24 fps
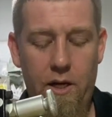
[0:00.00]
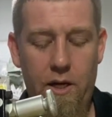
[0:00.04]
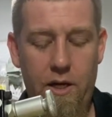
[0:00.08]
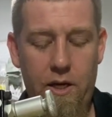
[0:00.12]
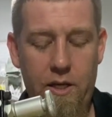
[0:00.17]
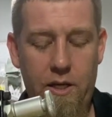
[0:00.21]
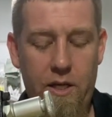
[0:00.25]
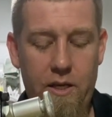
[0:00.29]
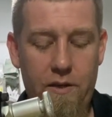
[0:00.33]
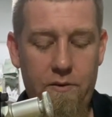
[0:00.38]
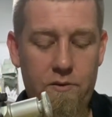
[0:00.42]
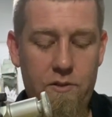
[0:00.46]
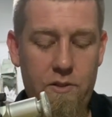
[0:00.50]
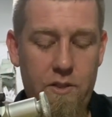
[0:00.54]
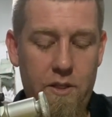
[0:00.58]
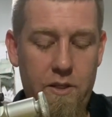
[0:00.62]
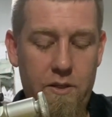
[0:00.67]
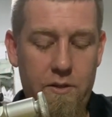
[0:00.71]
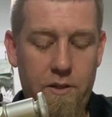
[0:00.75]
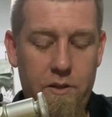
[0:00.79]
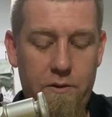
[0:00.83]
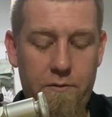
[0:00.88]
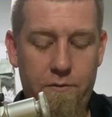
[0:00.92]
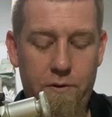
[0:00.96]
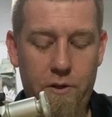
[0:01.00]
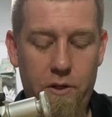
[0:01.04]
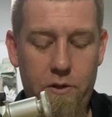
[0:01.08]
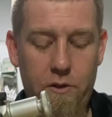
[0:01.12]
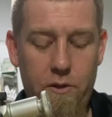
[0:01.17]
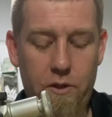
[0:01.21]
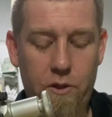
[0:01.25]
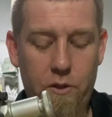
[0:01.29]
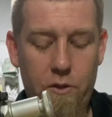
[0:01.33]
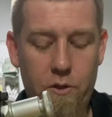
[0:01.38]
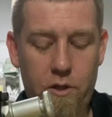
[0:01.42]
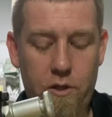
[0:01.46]
Gives the
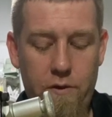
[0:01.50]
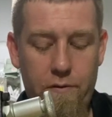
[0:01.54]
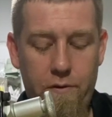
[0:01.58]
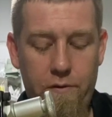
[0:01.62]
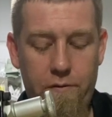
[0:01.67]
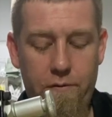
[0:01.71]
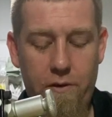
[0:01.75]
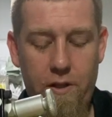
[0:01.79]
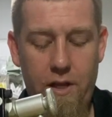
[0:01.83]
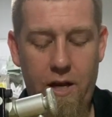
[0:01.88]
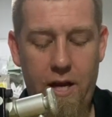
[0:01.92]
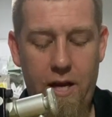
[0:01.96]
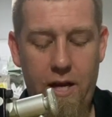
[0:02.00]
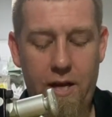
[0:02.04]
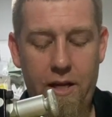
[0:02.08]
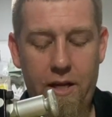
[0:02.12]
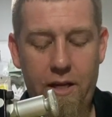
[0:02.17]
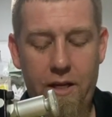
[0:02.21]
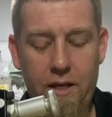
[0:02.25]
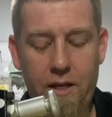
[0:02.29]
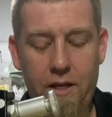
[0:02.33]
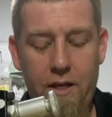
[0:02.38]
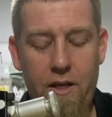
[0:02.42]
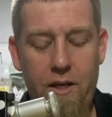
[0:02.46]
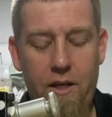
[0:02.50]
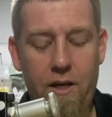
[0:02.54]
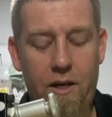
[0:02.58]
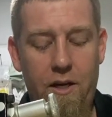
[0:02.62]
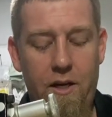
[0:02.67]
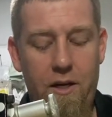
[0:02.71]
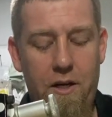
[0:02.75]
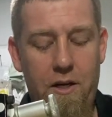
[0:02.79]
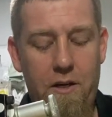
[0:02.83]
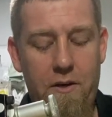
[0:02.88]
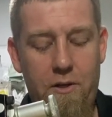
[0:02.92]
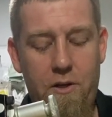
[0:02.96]
feel and look of a fly,
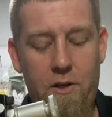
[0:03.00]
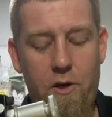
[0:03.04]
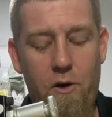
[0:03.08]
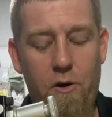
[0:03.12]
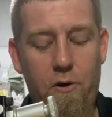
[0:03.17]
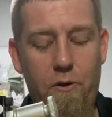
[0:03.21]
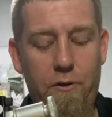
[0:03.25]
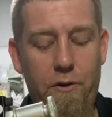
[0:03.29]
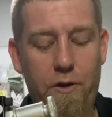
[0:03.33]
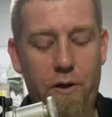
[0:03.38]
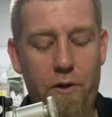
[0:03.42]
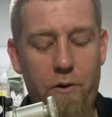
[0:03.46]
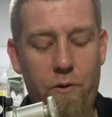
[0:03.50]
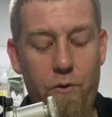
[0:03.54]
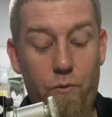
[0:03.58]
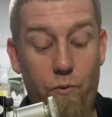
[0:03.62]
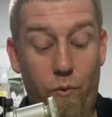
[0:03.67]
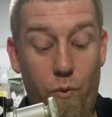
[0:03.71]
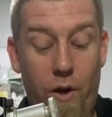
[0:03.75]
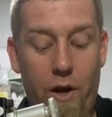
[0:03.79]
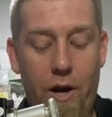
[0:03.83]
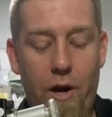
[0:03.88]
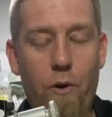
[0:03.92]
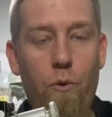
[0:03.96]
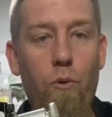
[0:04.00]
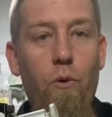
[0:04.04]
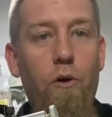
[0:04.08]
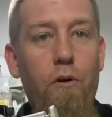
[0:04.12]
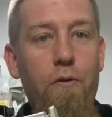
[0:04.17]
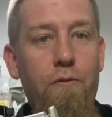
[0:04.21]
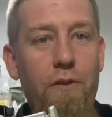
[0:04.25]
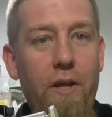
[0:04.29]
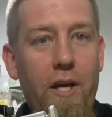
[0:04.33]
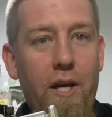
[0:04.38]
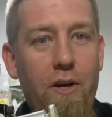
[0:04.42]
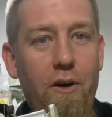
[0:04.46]
called the
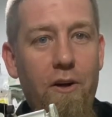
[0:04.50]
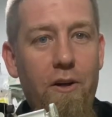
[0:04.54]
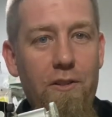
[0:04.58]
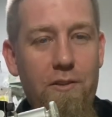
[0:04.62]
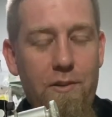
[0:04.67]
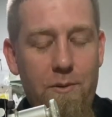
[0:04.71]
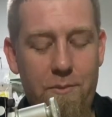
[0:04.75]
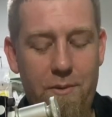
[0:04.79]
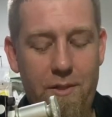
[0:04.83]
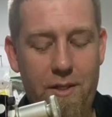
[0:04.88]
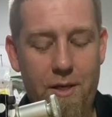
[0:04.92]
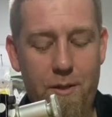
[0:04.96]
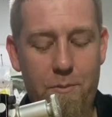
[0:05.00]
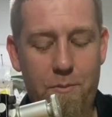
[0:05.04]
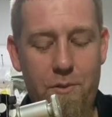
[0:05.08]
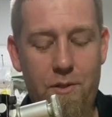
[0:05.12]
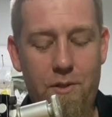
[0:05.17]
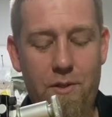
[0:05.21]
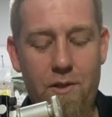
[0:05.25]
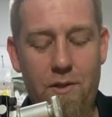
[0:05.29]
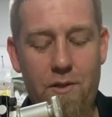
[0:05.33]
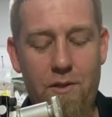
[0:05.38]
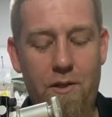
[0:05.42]
werewolf, they call it sometimes.